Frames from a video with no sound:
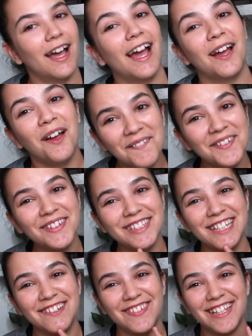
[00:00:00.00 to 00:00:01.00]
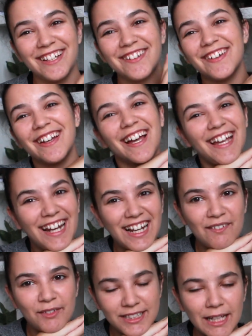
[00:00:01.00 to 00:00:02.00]
I hope you enjoyed the video, and
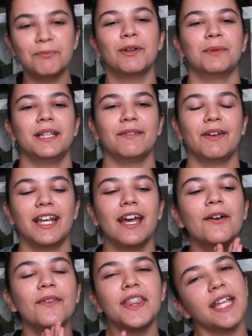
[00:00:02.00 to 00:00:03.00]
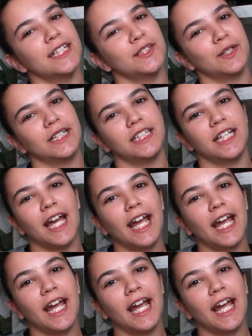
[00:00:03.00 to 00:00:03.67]
I will stop rambling right now. Thanks for watching.